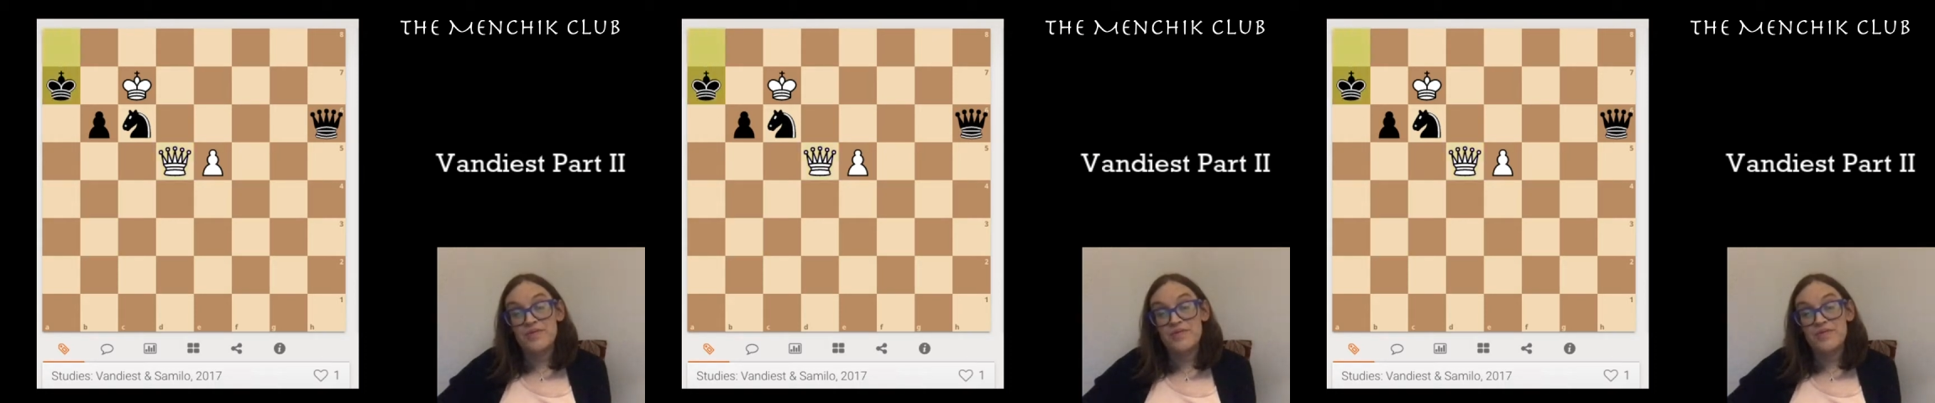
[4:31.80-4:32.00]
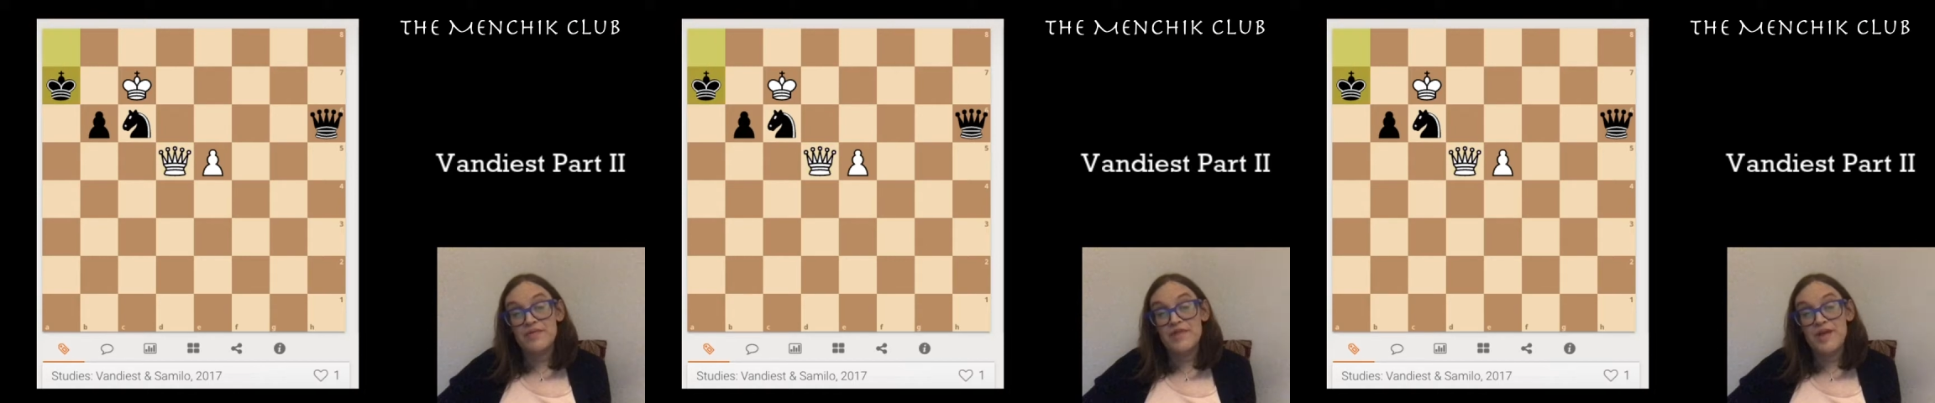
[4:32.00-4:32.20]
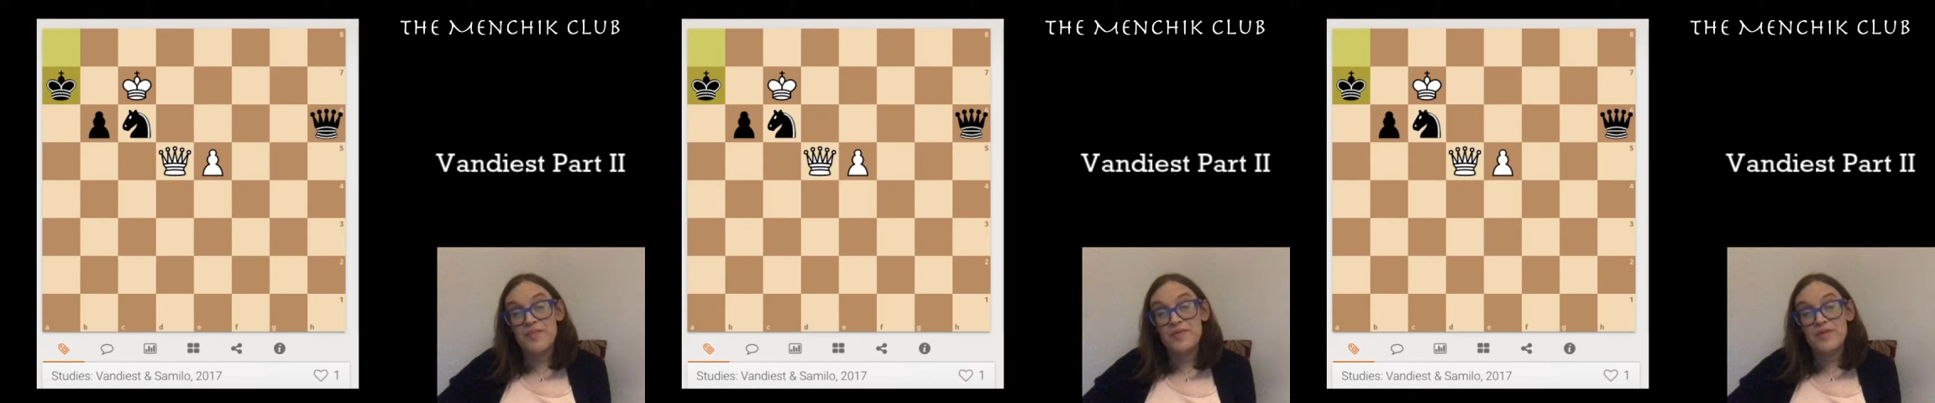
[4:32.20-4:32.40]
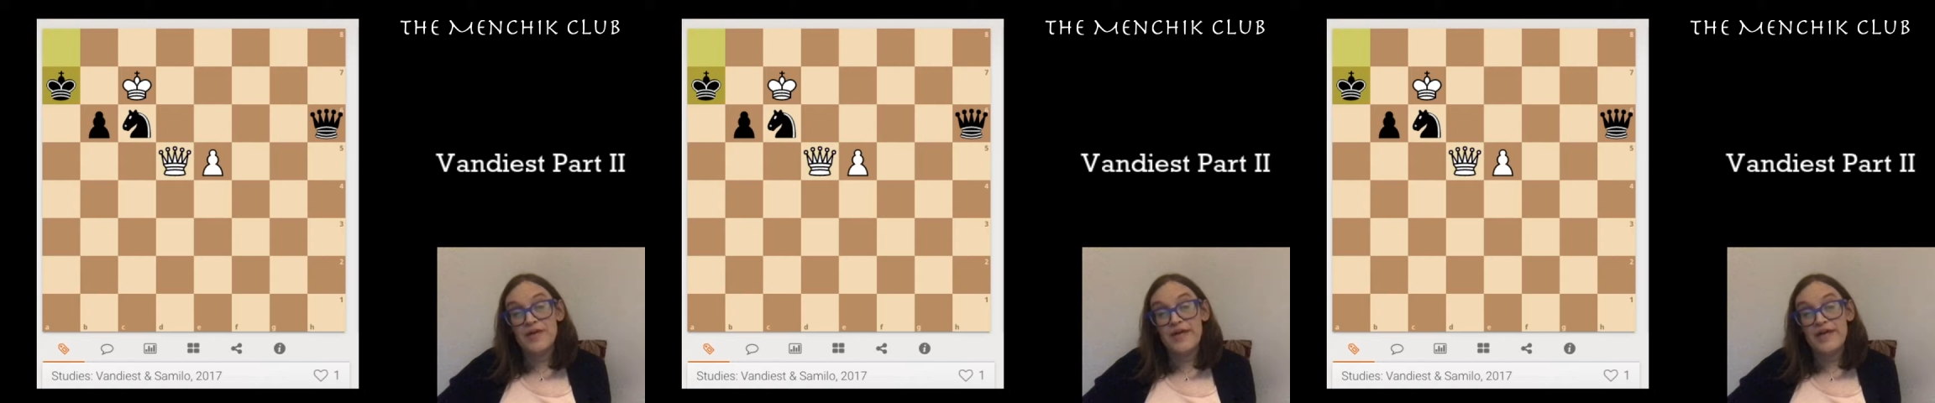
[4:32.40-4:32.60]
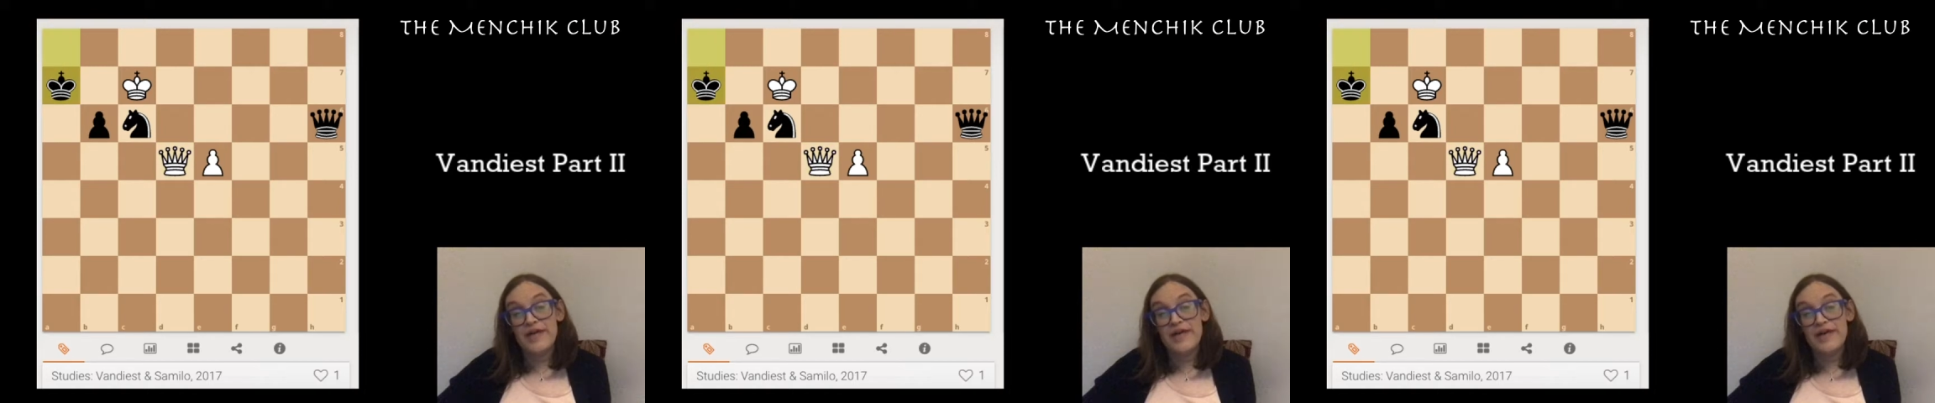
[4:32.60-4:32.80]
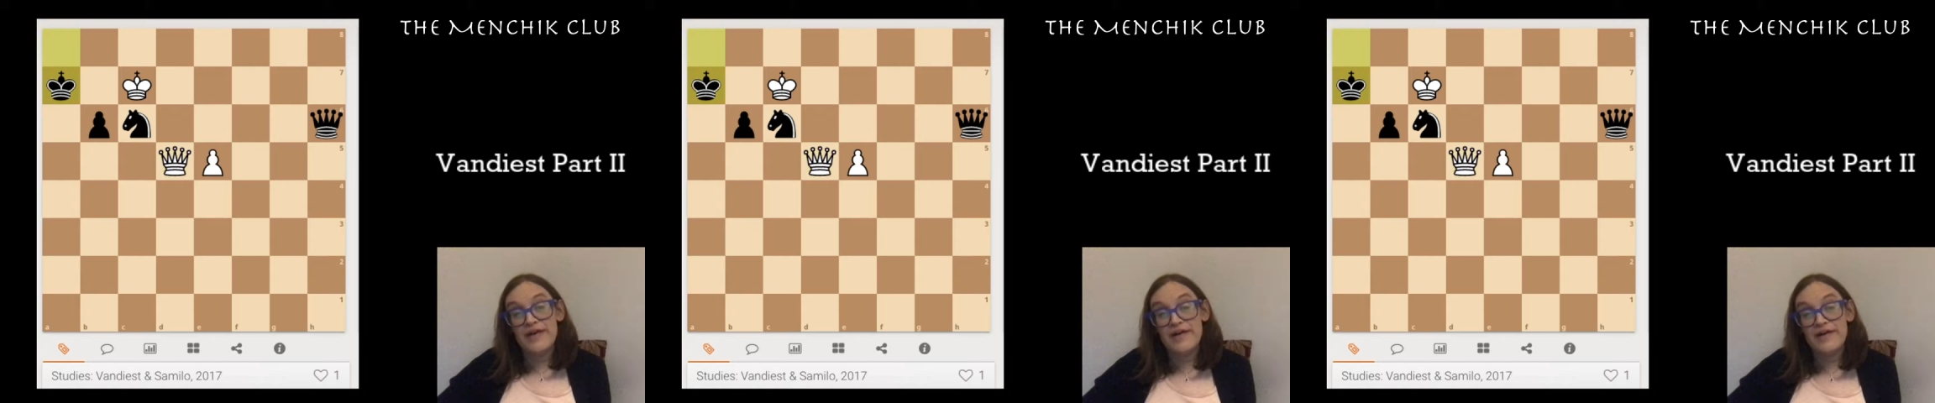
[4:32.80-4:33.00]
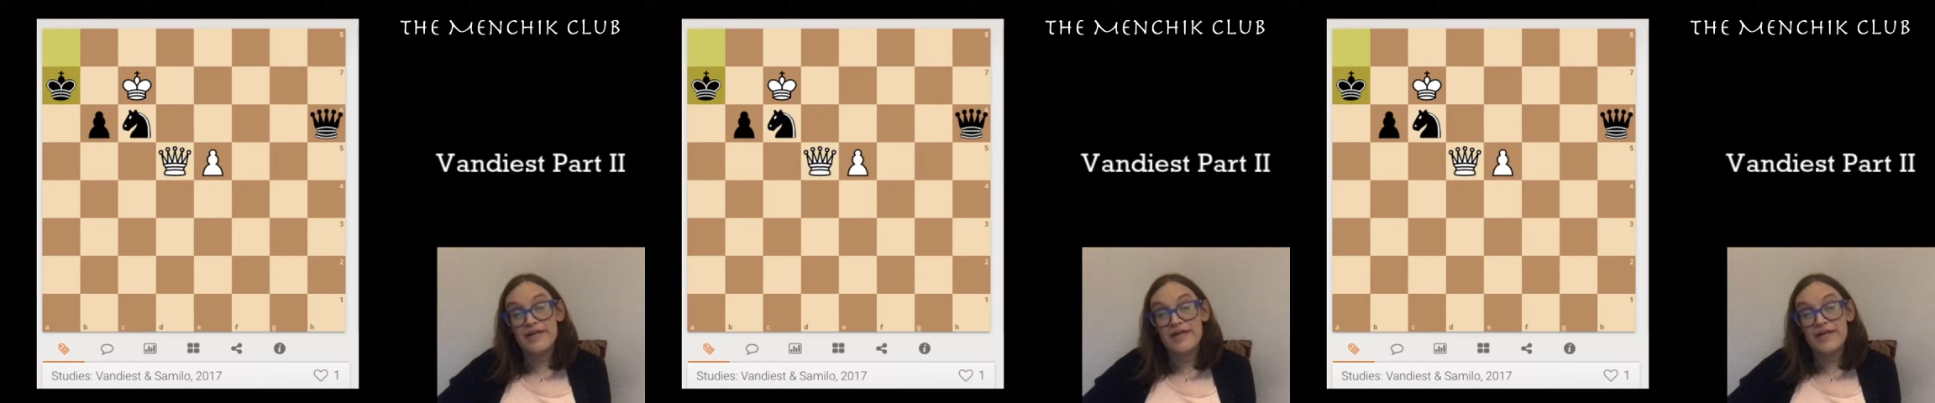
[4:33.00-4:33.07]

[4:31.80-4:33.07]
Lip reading: they play